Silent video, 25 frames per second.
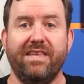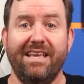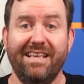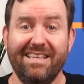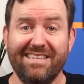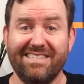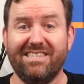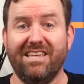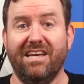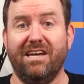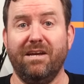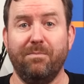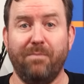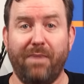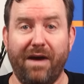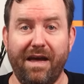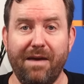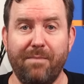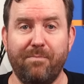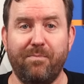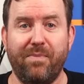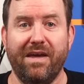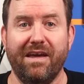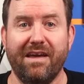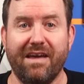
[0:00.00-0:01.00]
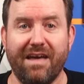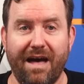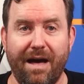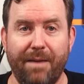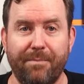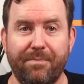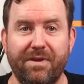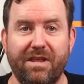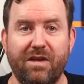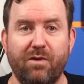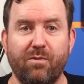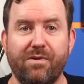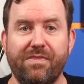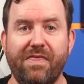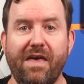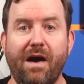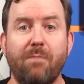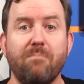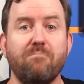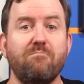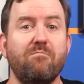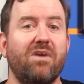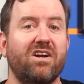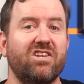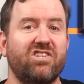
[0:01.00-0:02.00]
is done by a big company
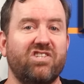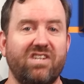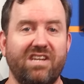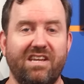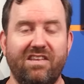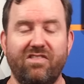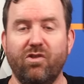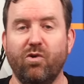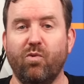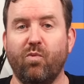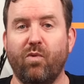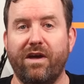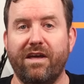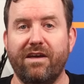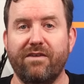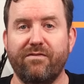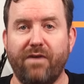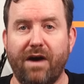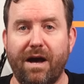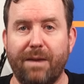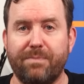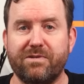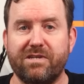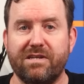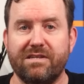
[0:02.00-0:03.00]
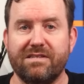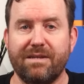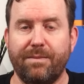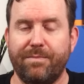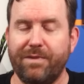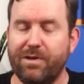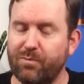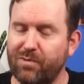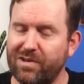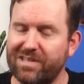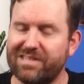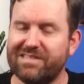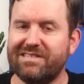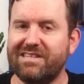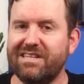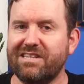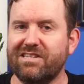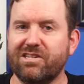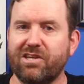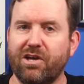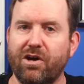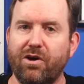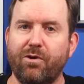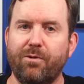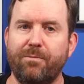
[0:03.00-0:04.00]
without much in the way of options. I mean, with
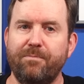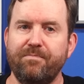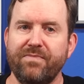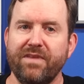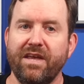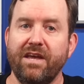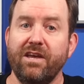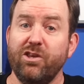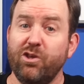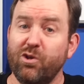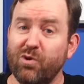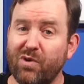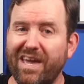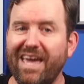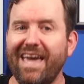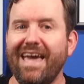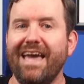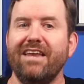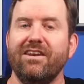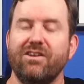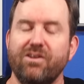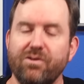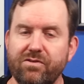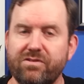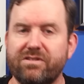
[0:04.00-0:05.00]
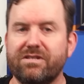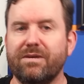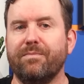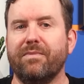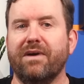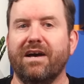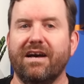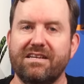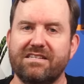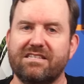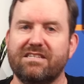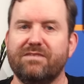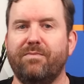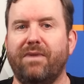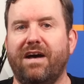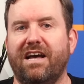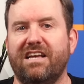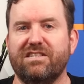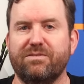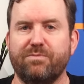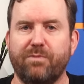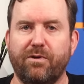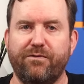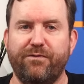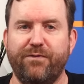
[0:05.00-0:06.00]
Cisco, you can do some
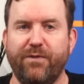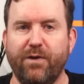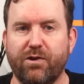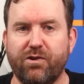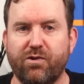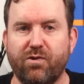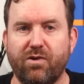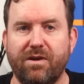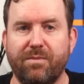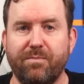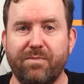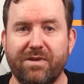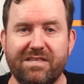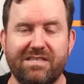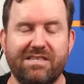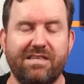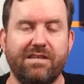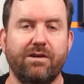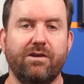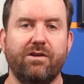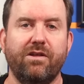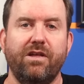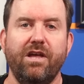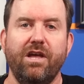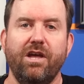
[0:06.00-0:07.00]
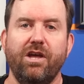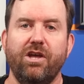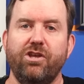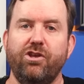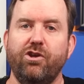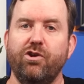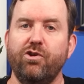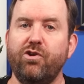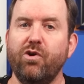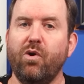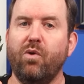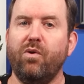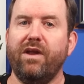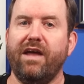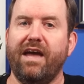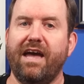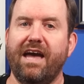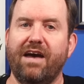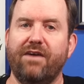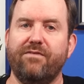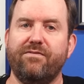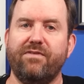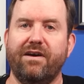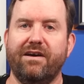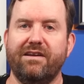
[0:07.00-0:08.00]
customizable filtering, but still, you don't
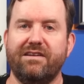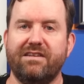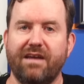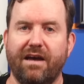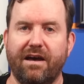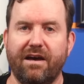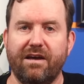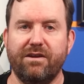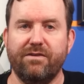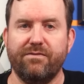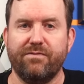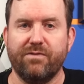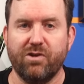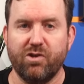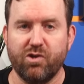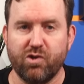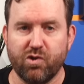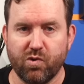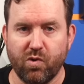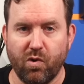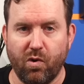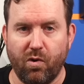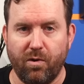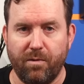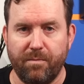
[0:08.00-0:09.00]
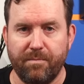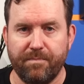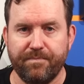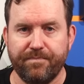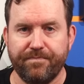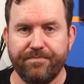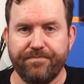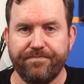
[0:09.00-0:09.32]
have a ton of control.